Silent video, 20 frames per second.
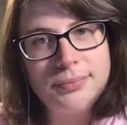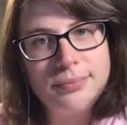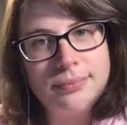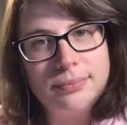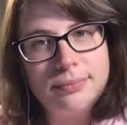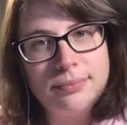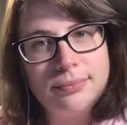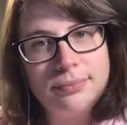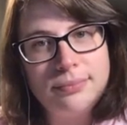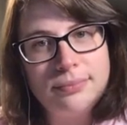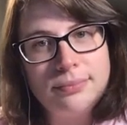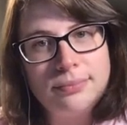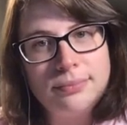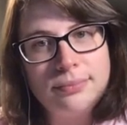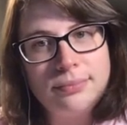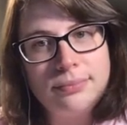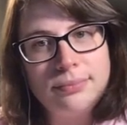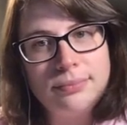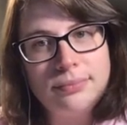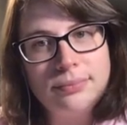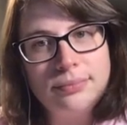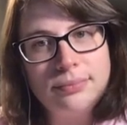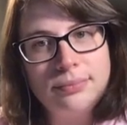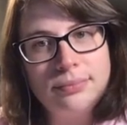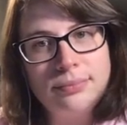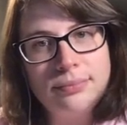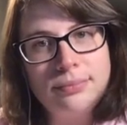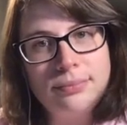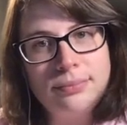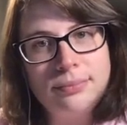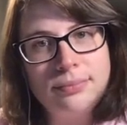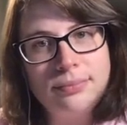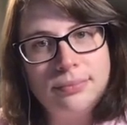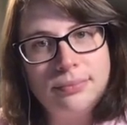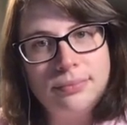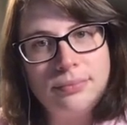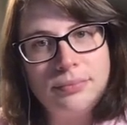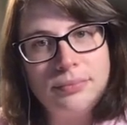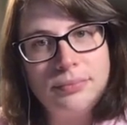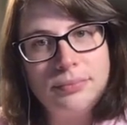
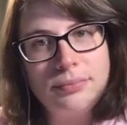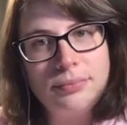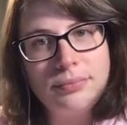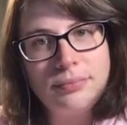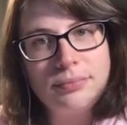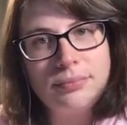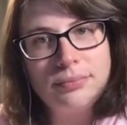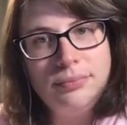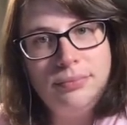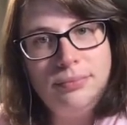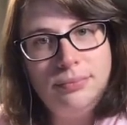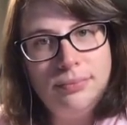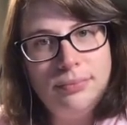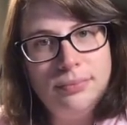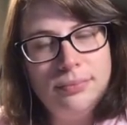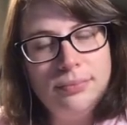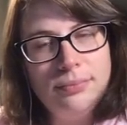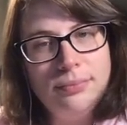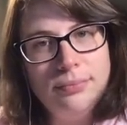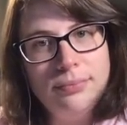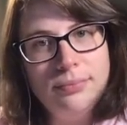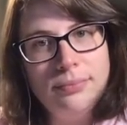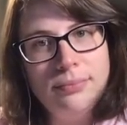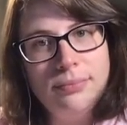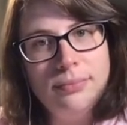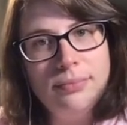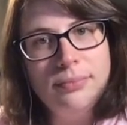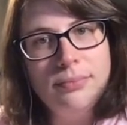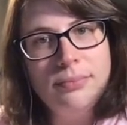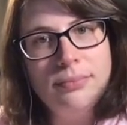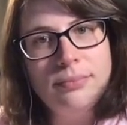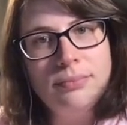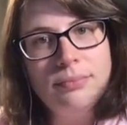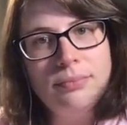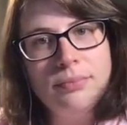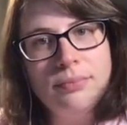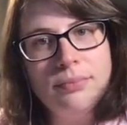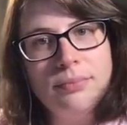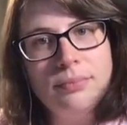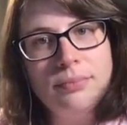
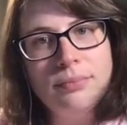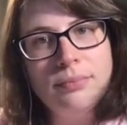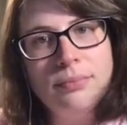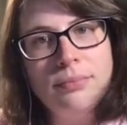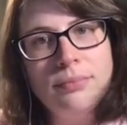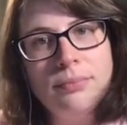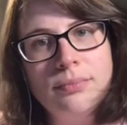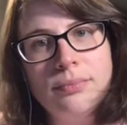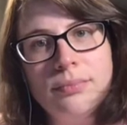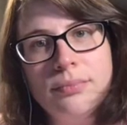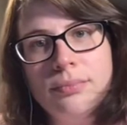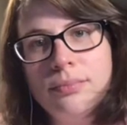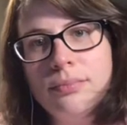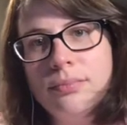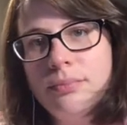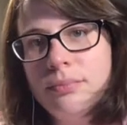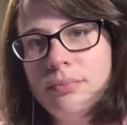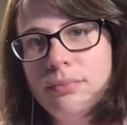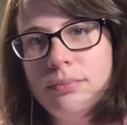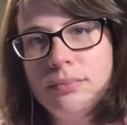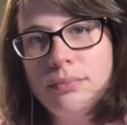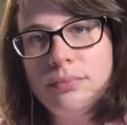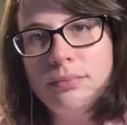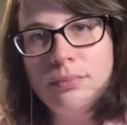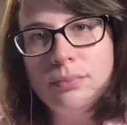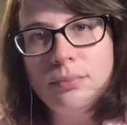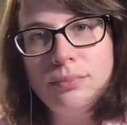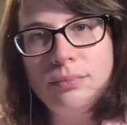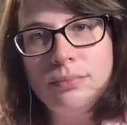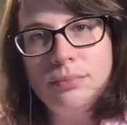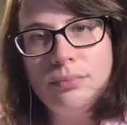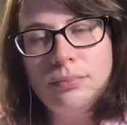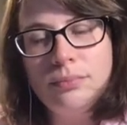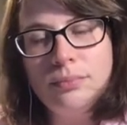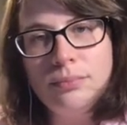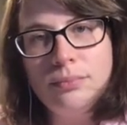(silent)